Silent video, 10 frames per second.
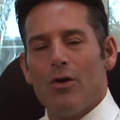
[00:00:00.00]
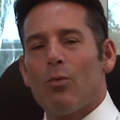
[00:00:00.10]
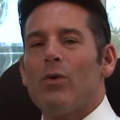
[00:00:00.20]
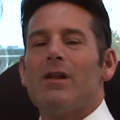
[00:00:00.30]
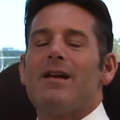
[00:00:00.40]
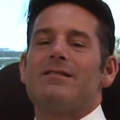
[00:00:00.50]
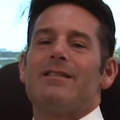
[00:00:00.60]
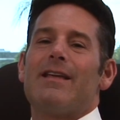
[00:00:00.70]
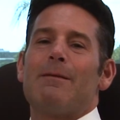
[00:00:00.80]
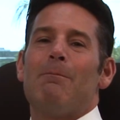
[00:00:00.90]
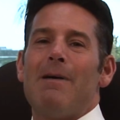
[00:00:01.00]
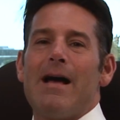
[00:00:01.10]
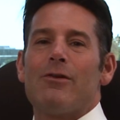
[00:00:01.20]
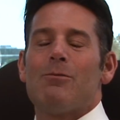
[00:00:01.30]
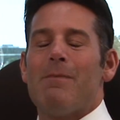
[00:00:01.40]
realizing that
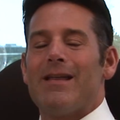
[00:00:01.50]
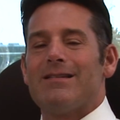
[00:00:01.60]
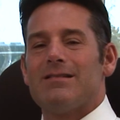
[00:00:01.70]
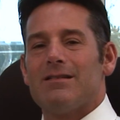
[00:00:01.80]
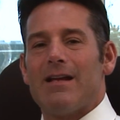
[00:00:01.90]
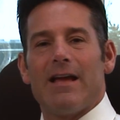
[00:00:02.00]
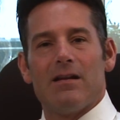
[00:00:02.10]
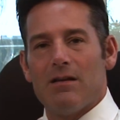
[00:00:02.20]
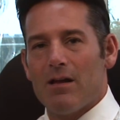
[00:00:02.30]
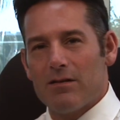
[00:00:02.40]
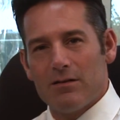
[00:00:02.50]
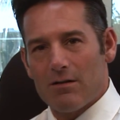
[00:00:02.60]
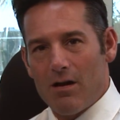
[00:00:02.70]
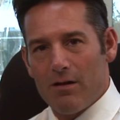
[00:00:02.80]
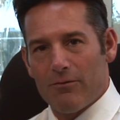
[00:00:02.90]
modern medicine had nothing to
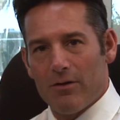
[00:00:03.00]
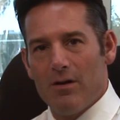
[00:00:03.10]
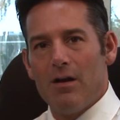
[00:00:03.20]
offer